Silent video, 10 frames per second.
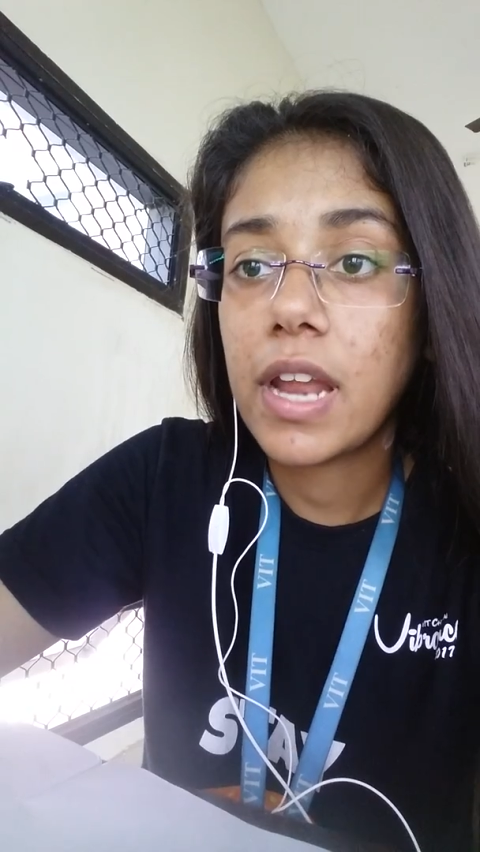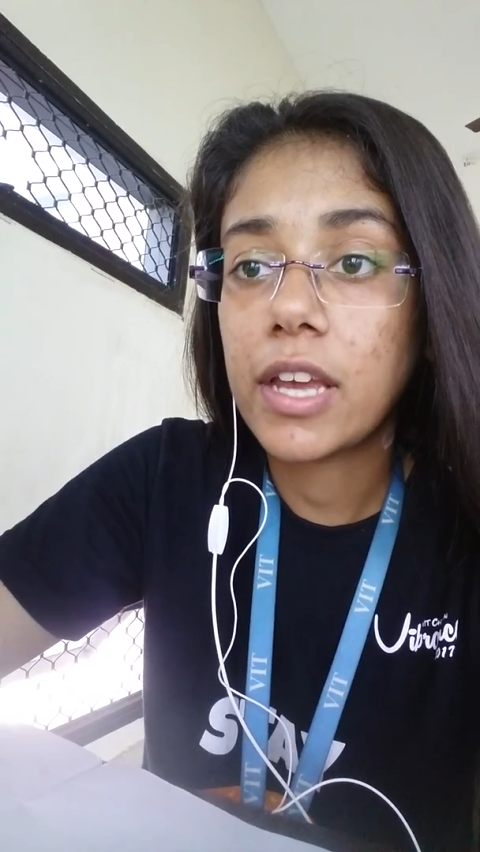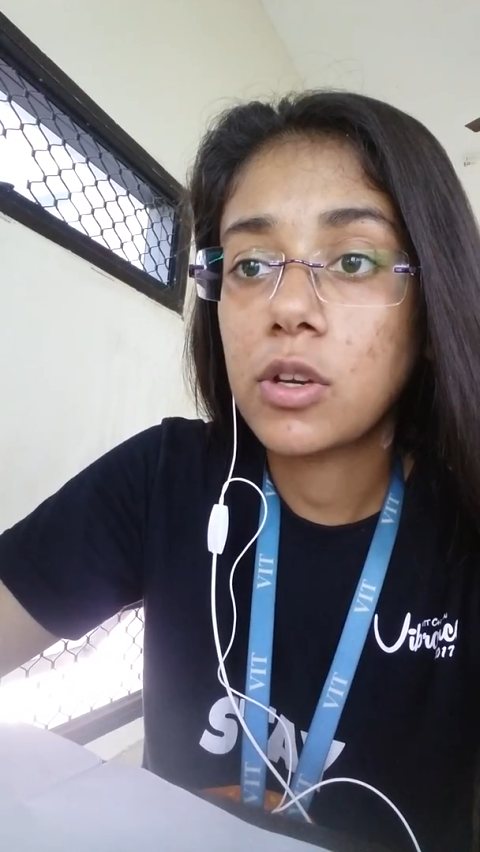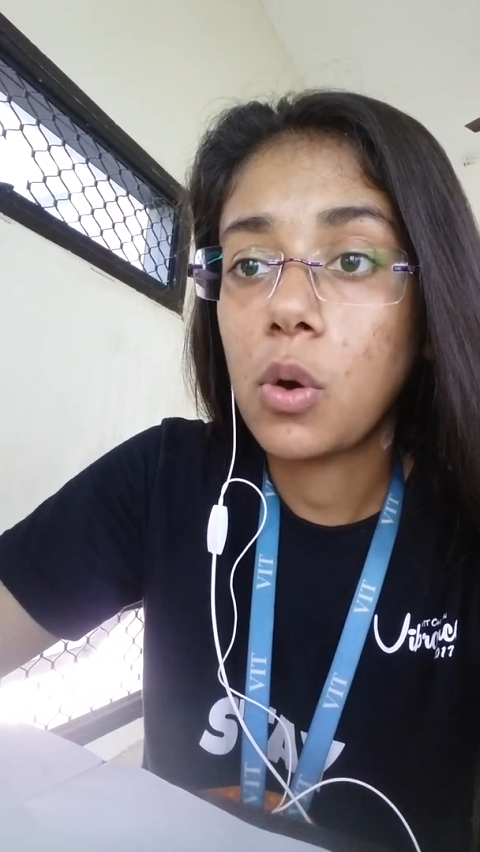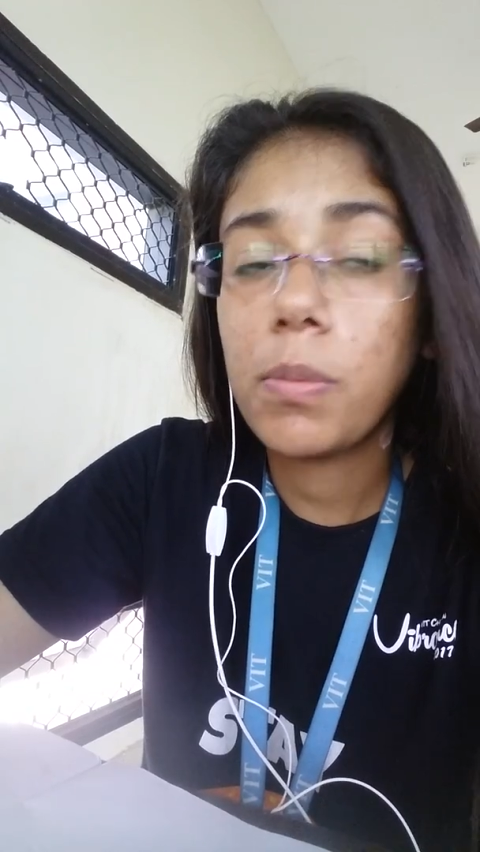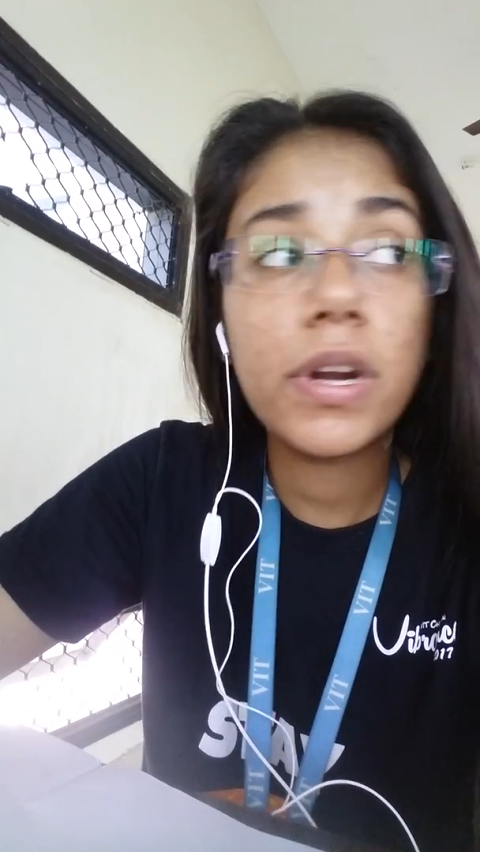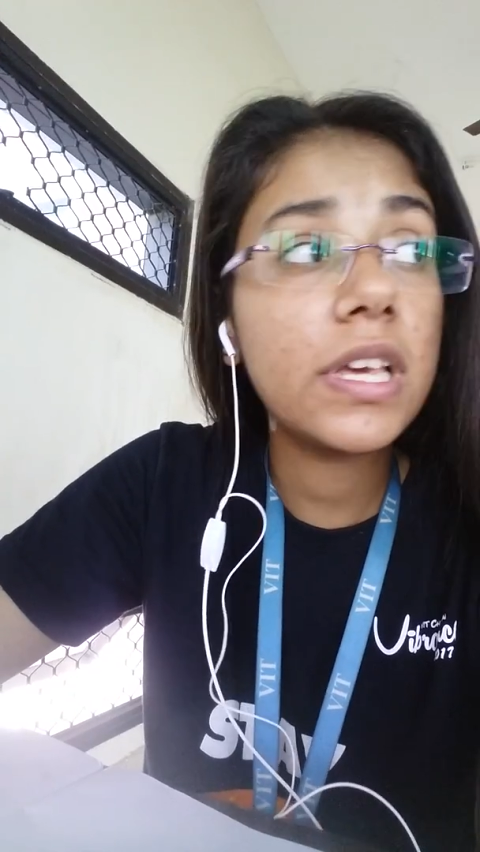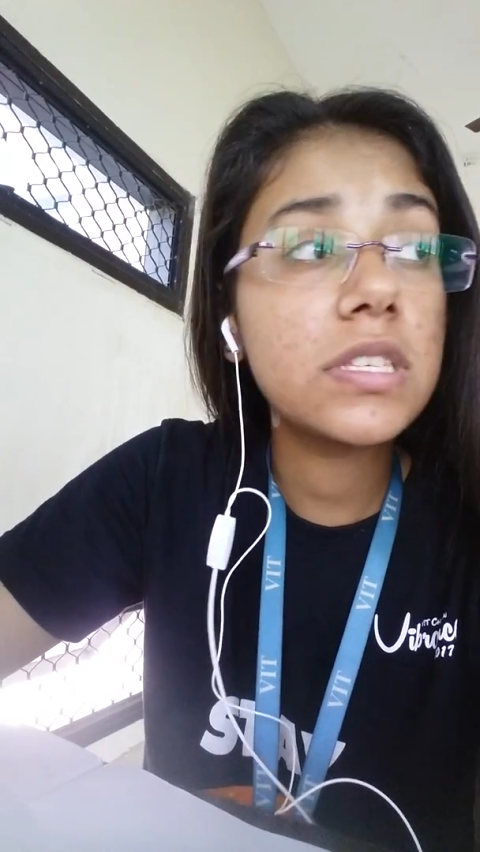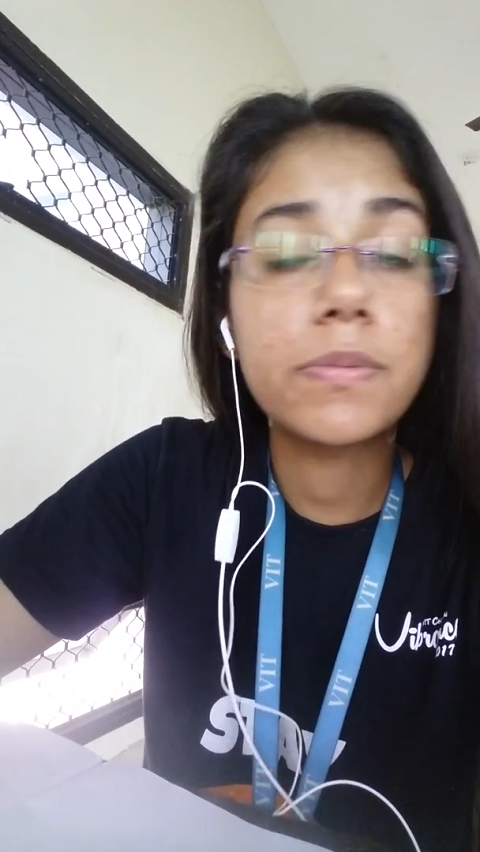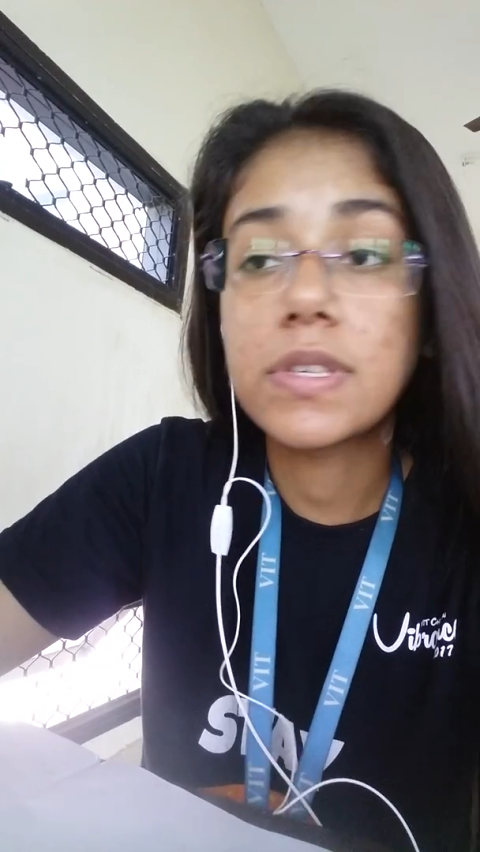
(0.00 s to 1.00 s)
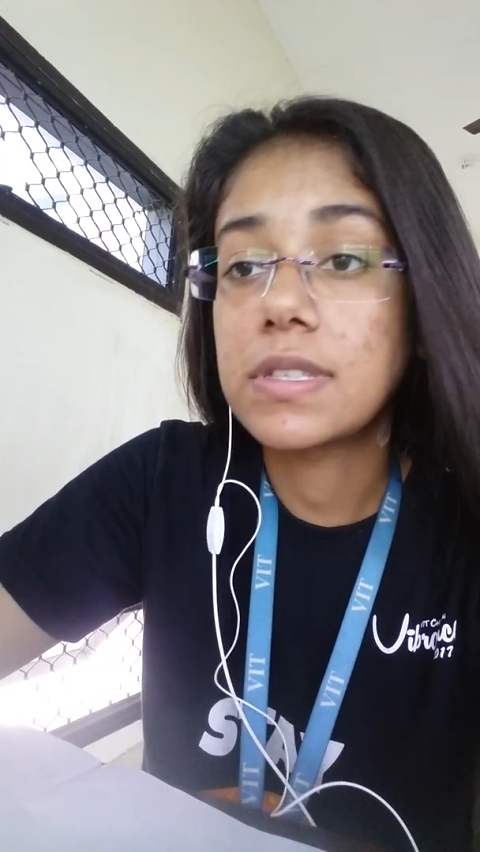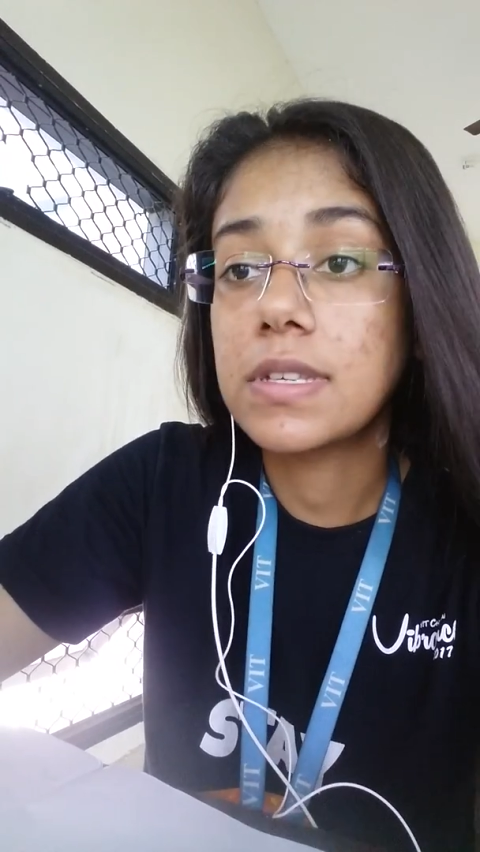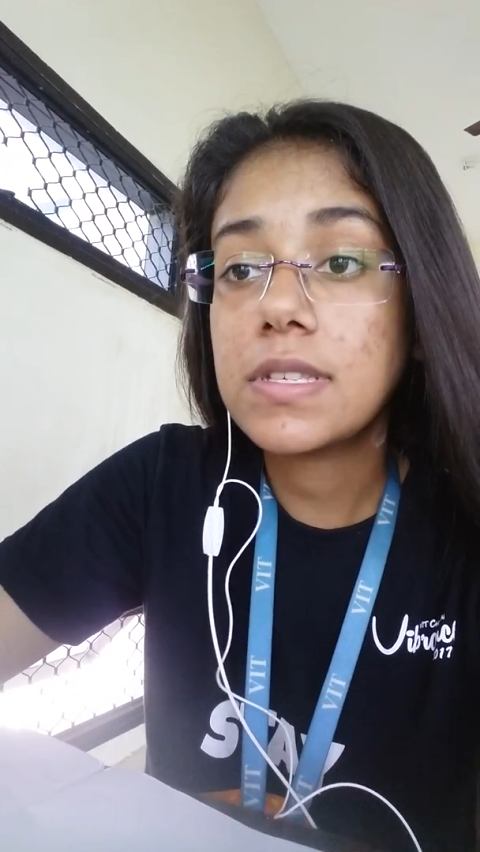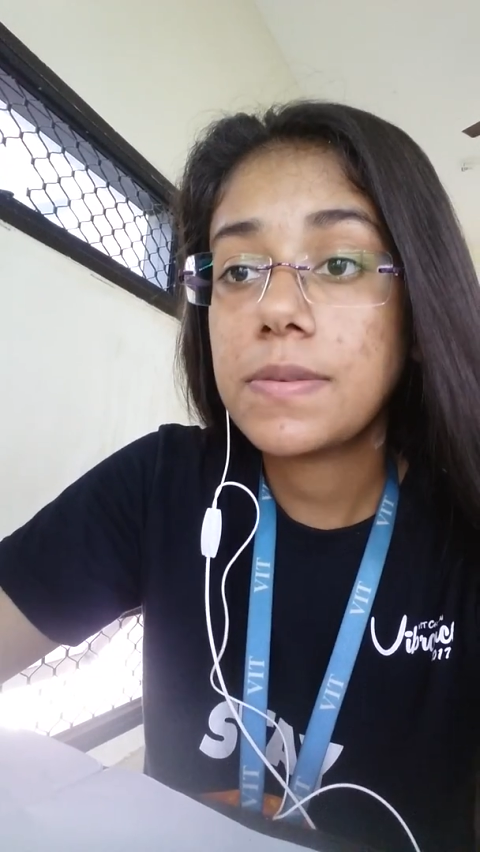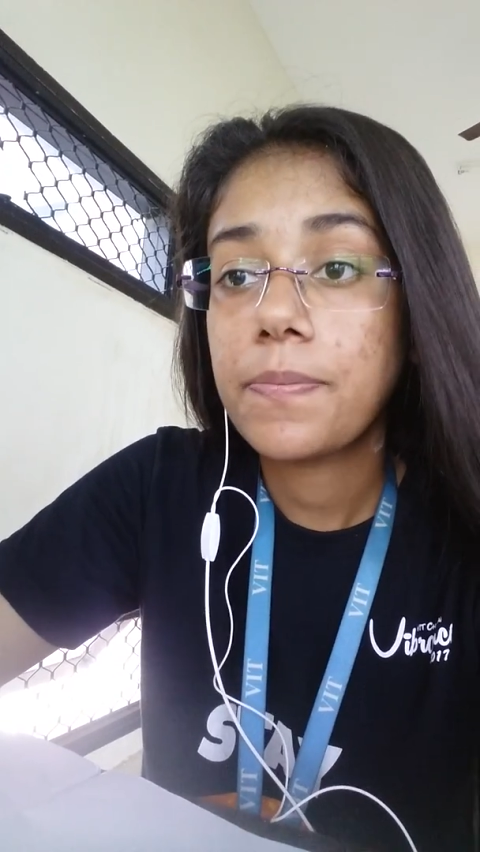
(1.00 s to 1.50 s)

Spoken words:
like nobody's business,